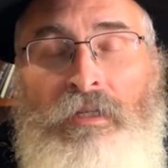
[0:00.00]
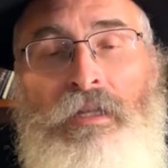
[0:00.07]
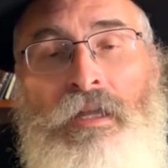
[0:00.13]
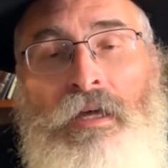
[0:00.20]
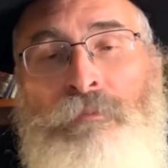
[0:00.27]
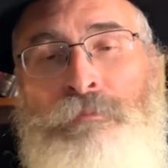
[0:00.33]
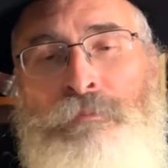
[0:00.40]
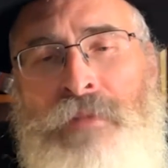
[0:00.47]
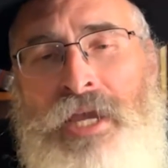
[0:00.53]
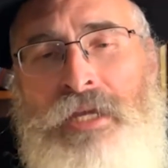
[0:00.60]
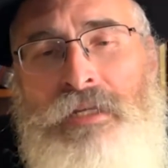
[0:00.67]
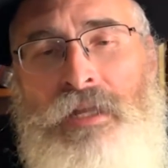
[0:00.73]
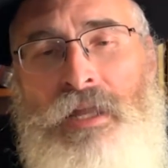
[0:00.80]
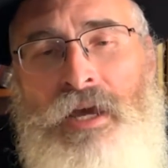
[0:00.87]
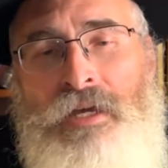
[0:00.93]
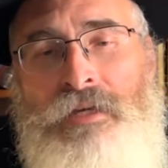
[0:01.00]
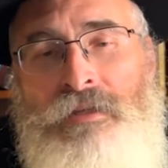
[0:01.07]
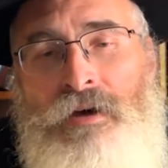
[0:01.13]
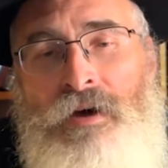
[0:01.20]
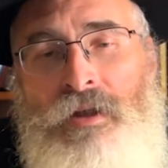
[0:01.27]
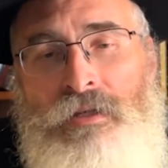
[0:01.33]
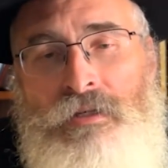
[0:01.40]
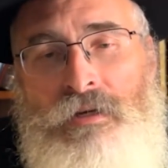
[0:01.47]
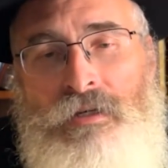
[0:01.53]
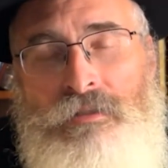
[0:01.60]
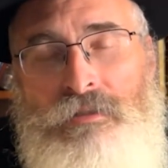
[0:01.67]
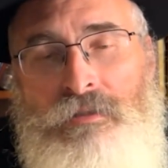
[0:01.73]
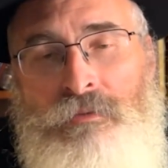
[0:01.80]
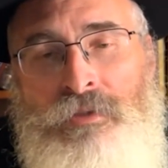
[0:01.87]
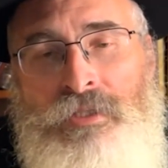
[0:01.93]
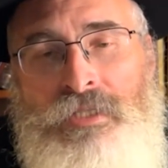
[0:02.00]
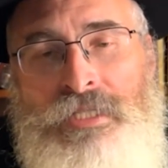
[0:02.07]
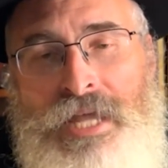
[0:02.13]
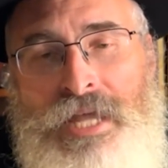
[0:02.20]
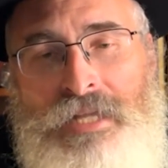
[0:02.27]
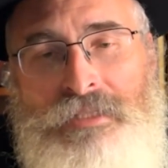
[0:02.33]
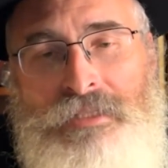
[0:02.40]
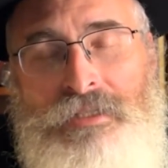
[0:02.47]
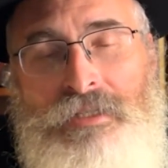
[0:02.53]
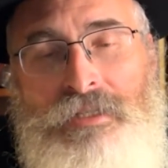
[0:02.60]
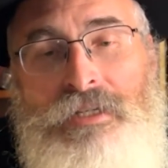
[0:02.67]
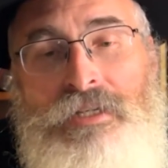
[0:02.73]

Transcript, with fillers: The main lie of the Holocaust was not